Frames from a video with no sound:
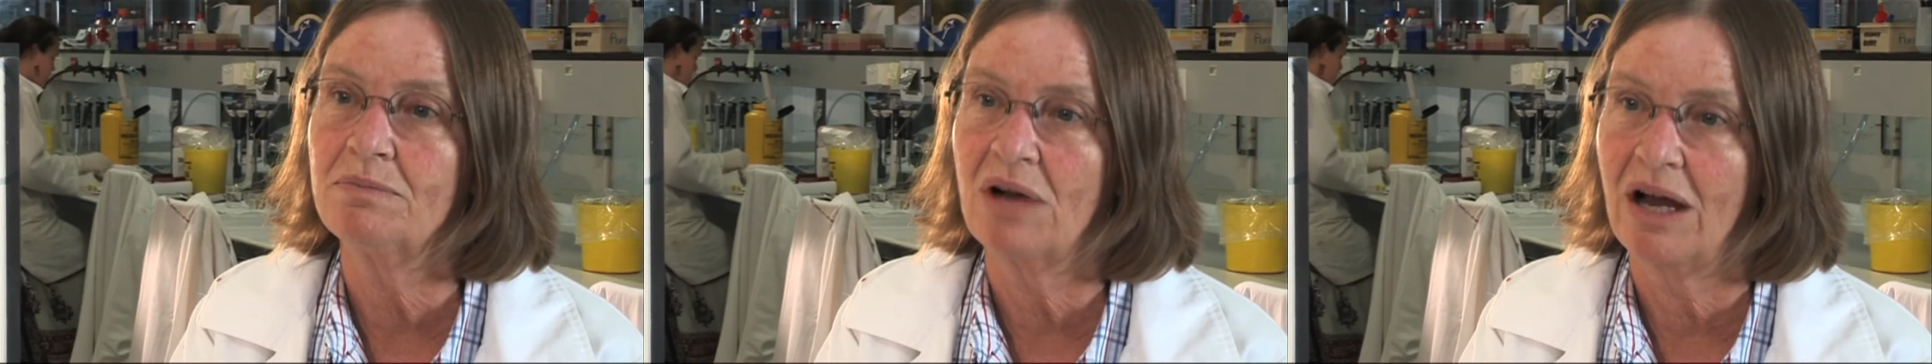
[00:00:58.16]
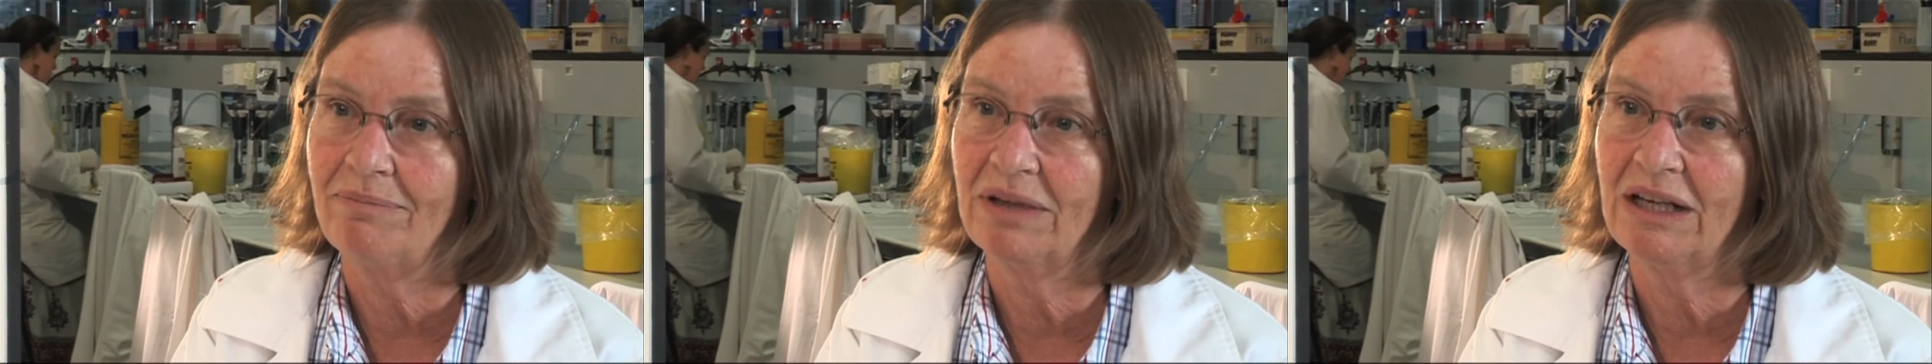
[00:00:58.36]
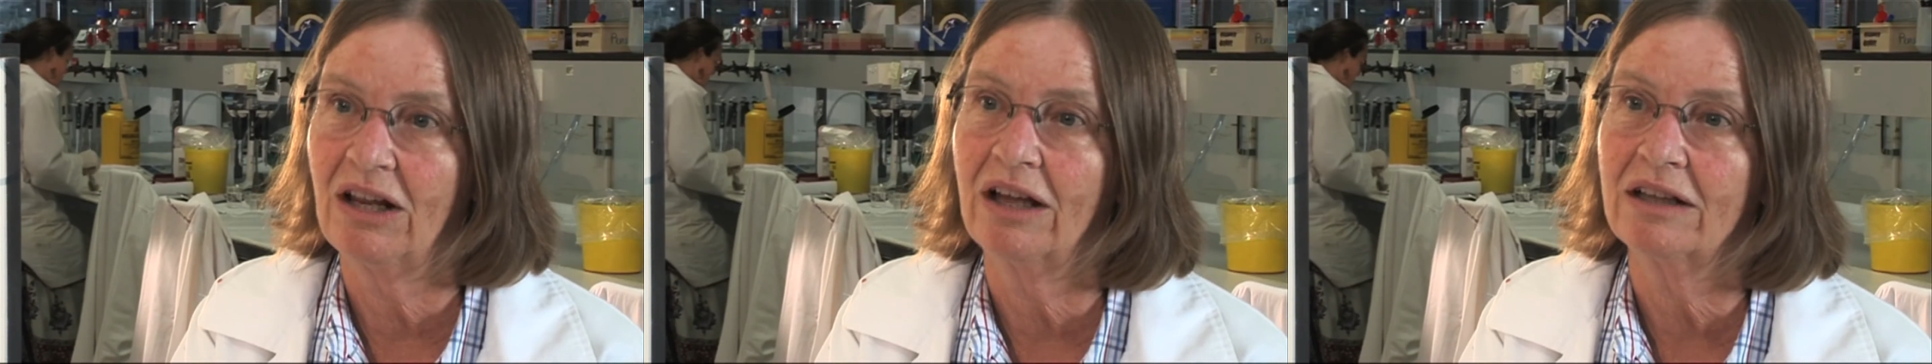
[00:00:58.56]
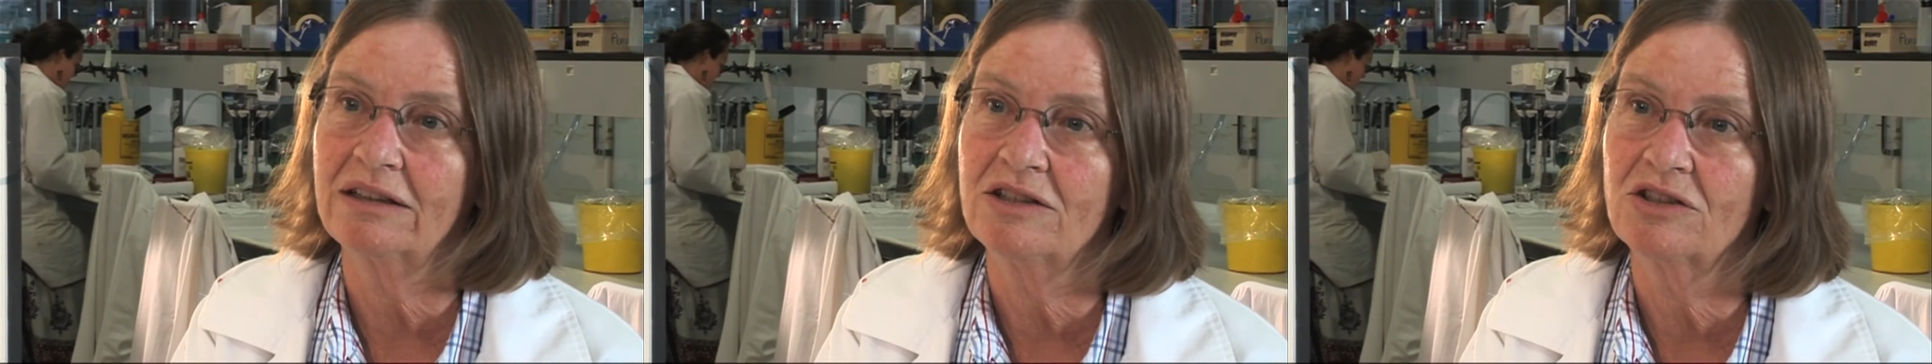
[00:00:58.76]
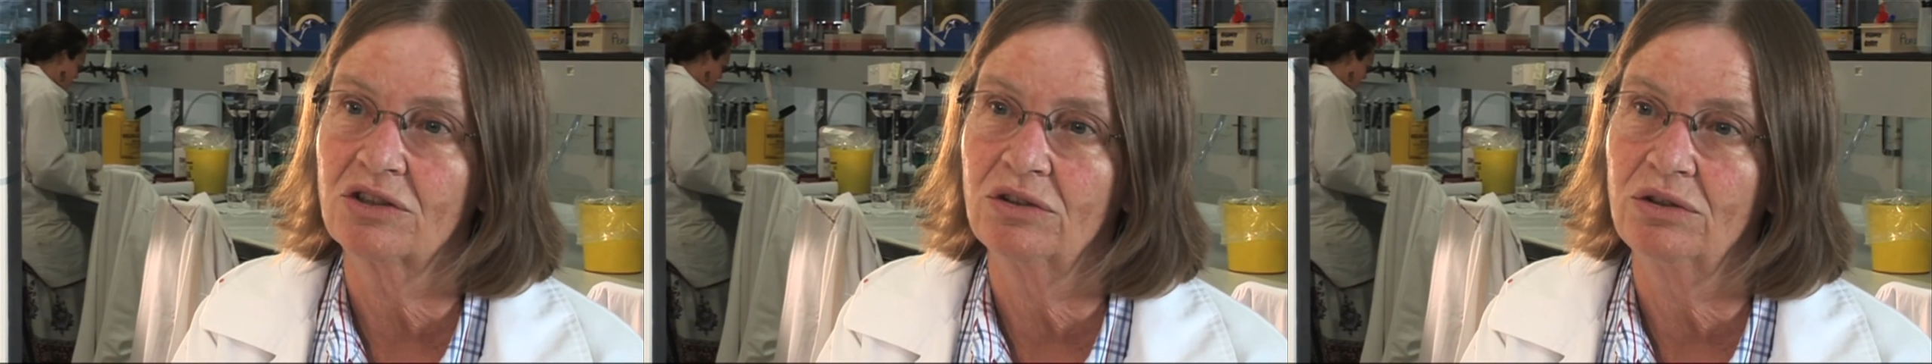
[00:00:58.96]
might be
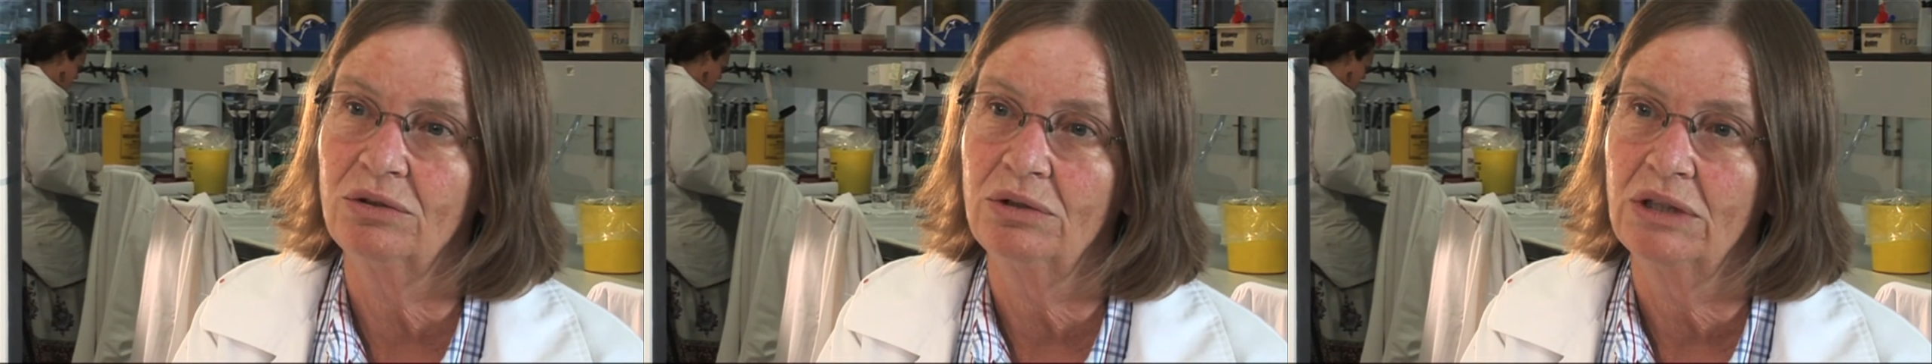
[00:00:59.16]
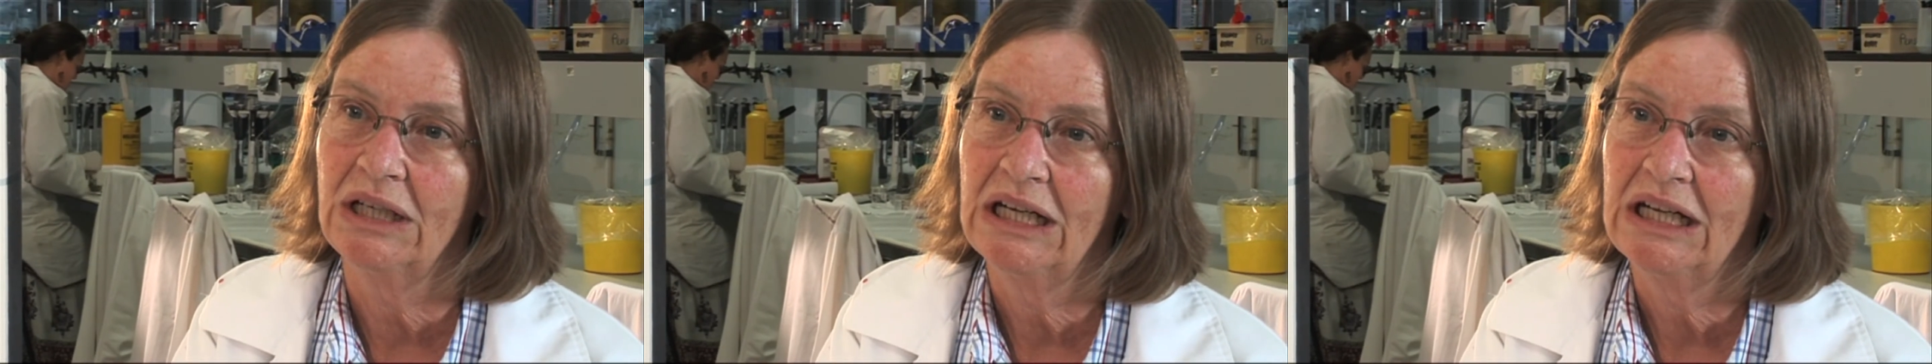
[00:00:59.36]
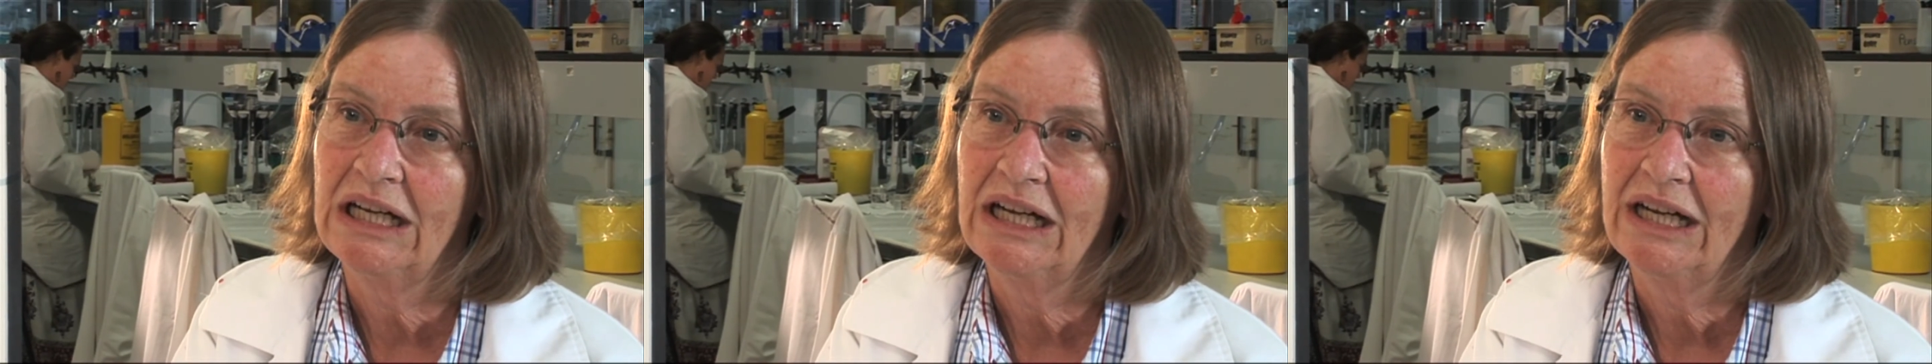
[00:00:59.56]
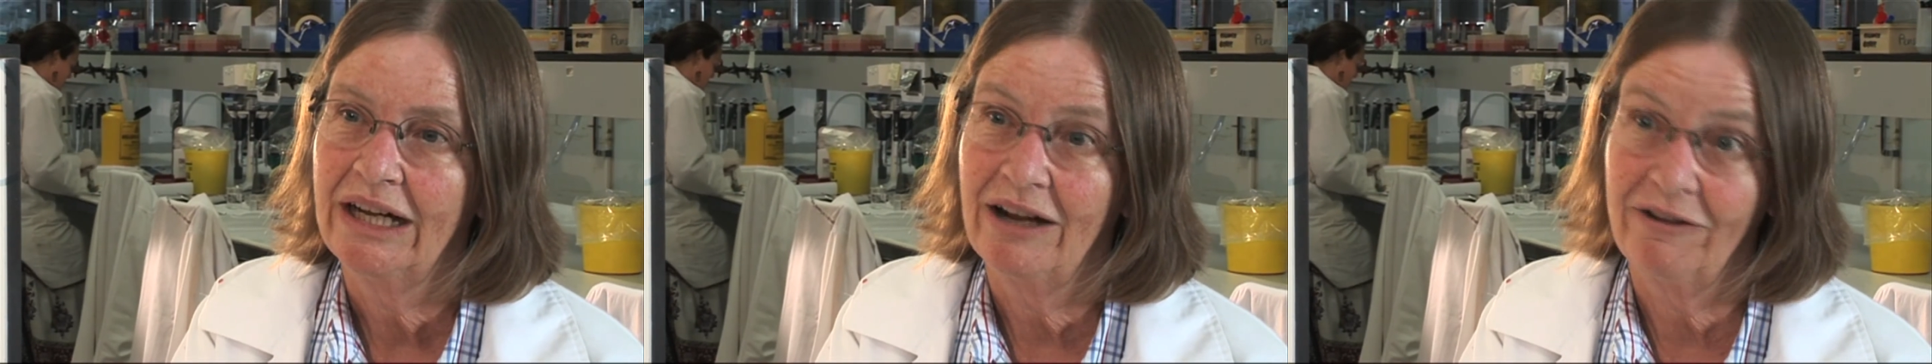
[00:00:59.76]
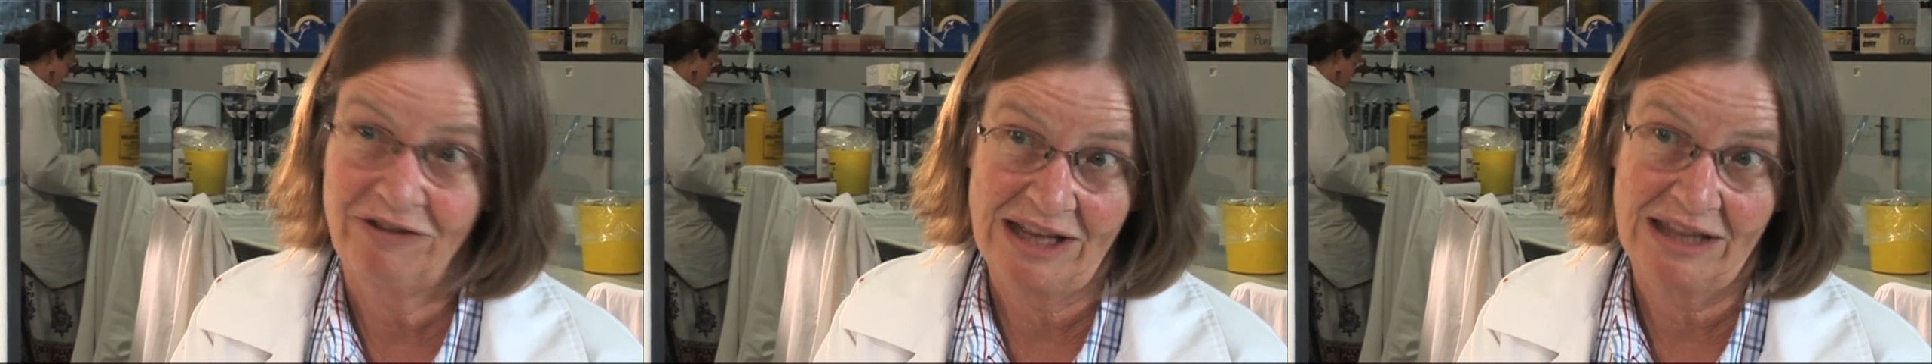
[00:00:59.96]
likely to
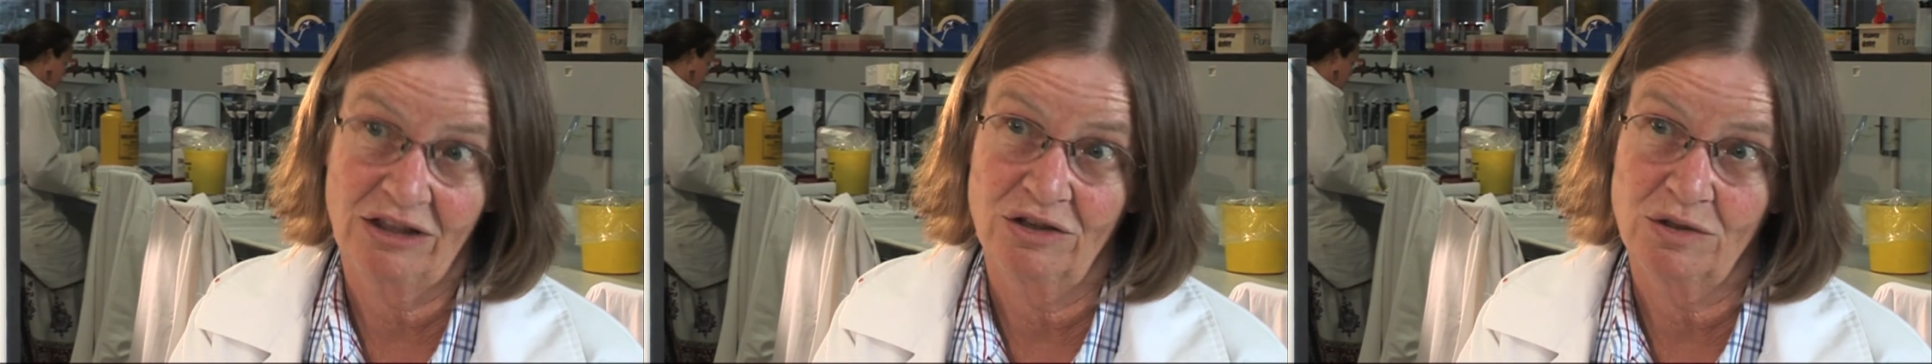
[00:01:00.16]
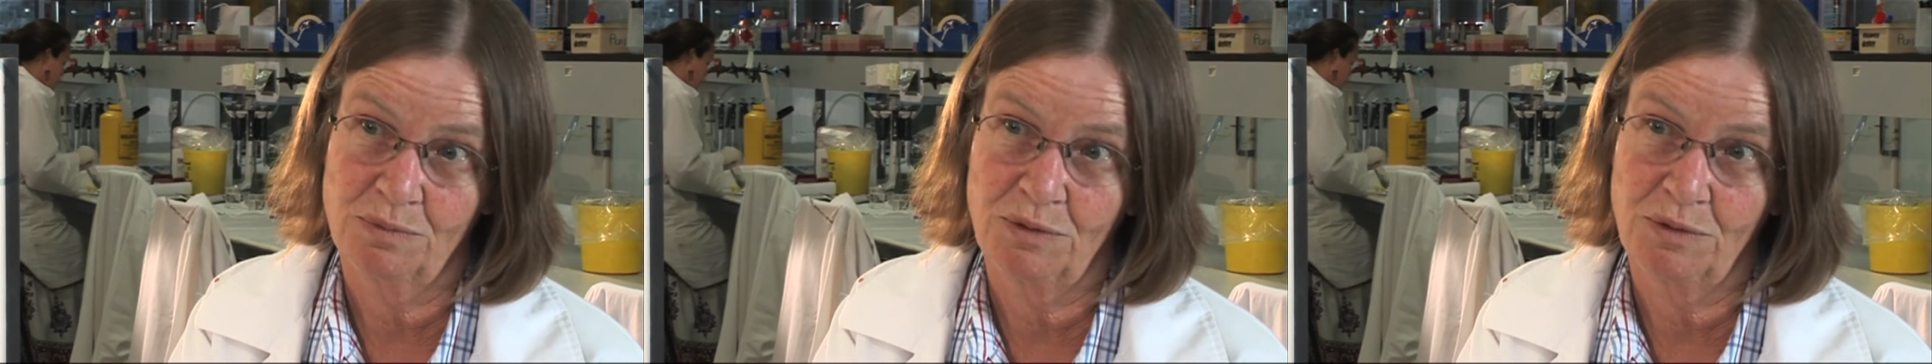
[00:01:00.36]
affect those